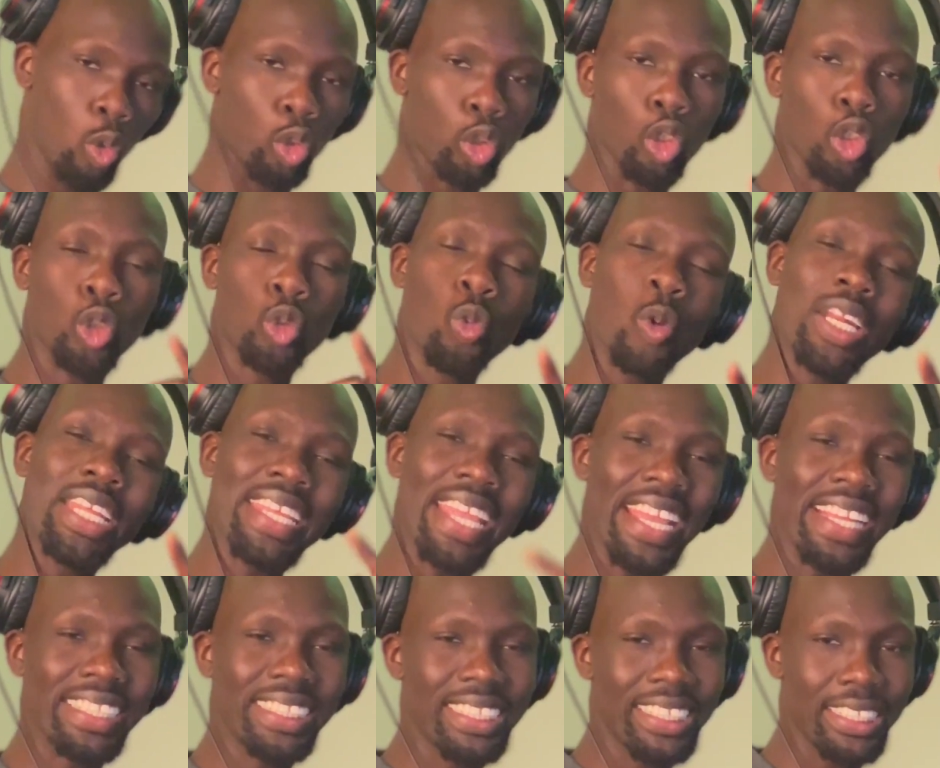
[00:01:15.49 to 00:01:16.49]
So
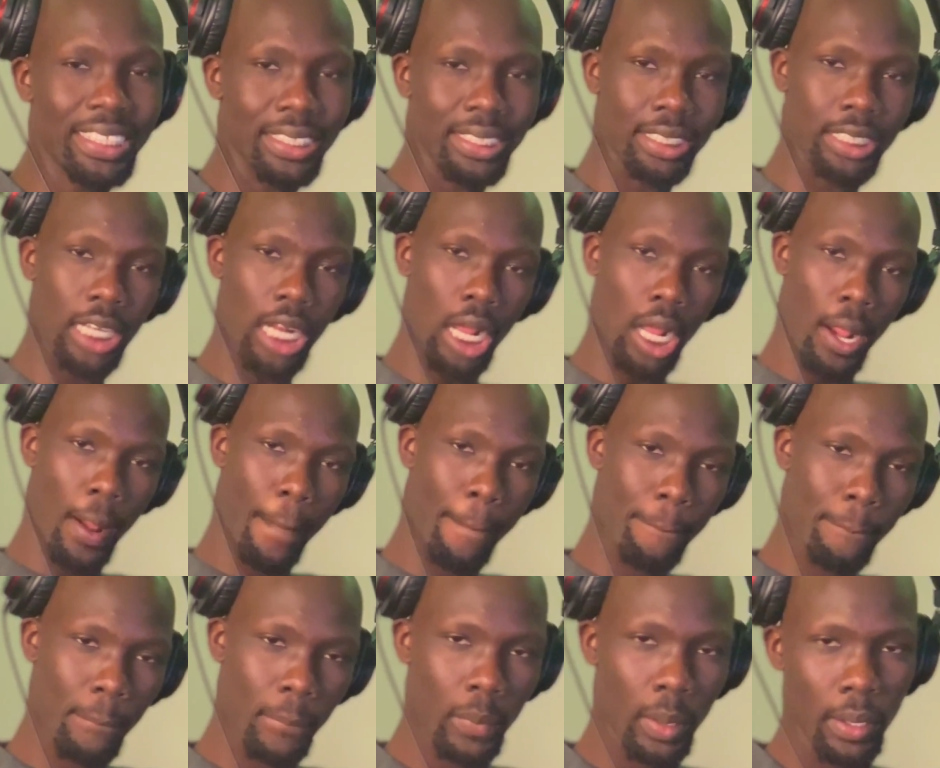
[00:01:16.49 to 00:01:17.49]
2018, you know?
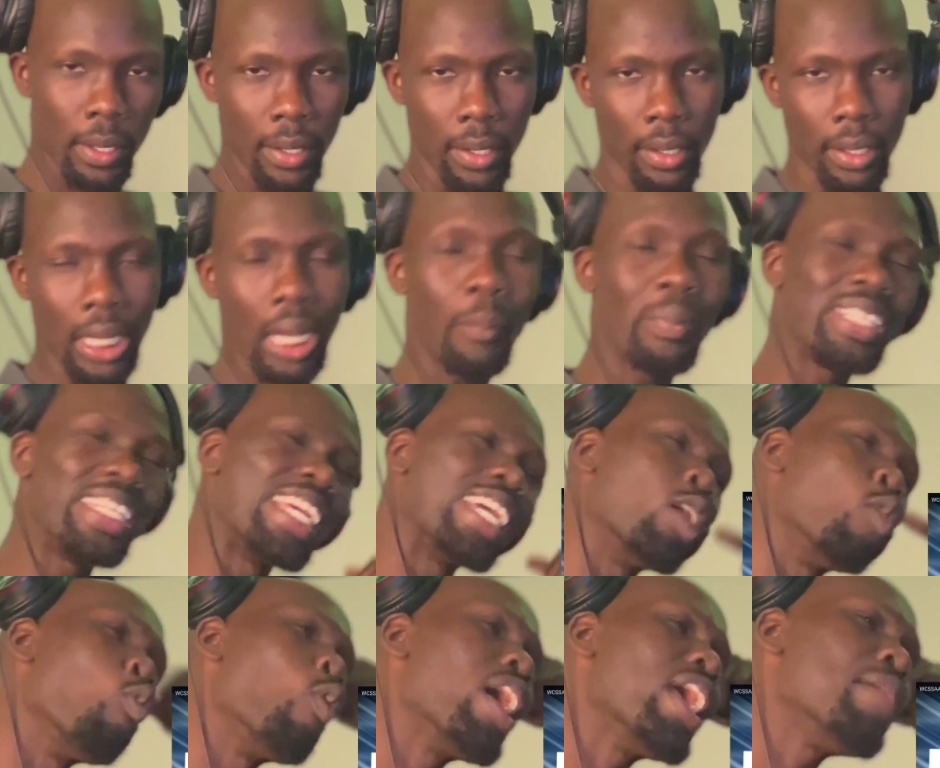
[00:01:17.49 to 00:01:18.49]
I'm going to take it
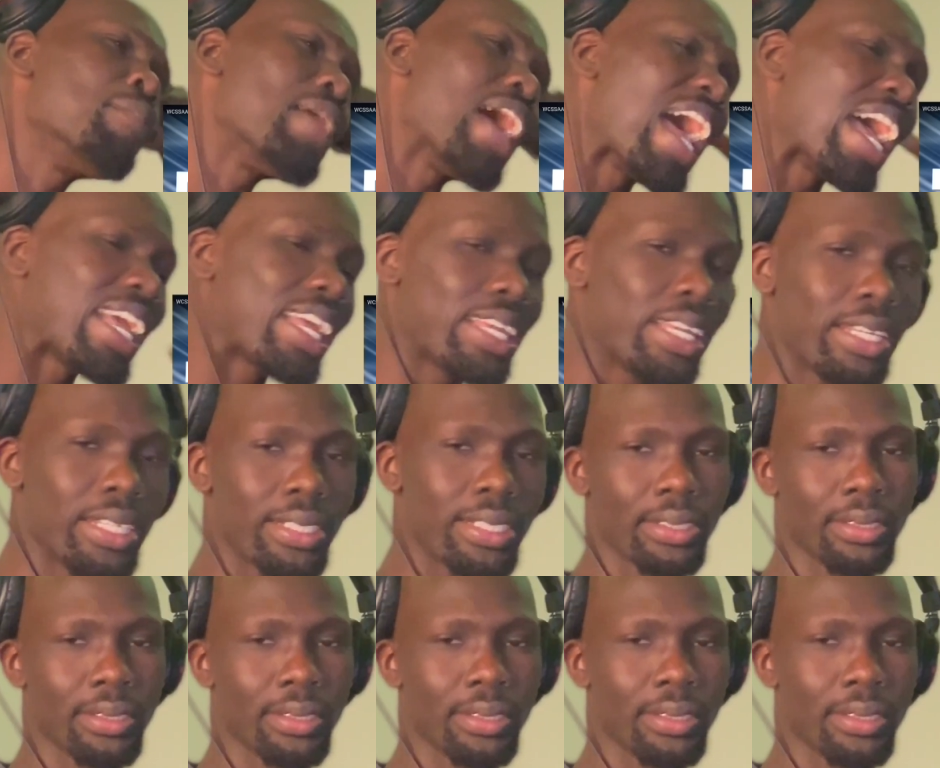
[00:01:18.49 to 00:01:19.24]
way back.